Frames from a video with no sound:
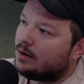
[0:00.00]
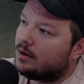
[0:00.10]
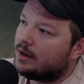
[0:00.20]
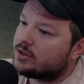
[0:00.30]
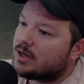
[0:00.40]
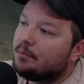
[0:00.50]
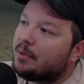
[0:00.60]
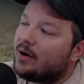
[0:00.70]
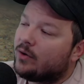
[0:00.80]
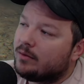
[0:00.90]
It's
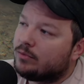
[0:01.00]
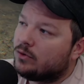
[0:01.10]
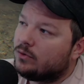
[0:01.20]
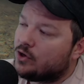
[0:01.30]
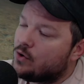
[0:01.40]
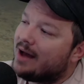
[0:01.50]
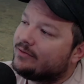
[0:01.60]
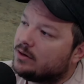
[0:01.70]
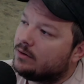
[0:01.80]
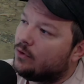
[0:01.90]
unparryable. You
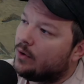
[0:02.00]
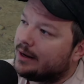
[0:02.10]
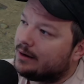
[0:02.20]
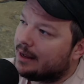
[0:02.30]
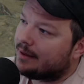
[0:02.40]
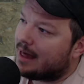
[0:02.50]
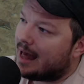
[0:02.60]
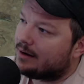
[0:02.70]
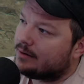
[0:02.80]
have to avoid it like that.